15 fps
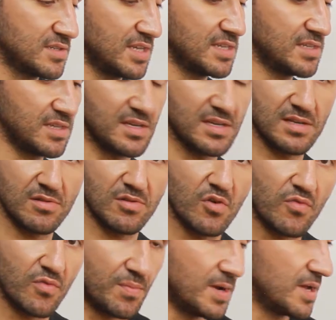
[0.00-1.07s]
than the
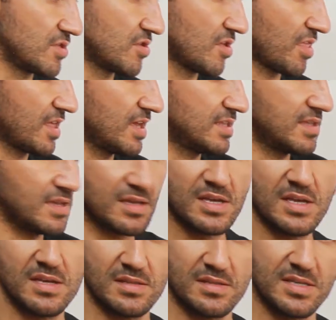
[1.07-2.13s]
lower branches, and
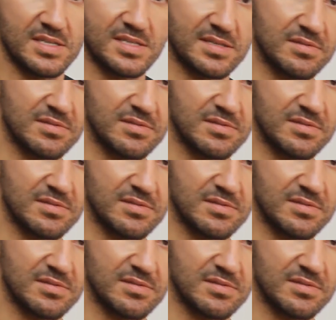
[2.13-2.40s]
this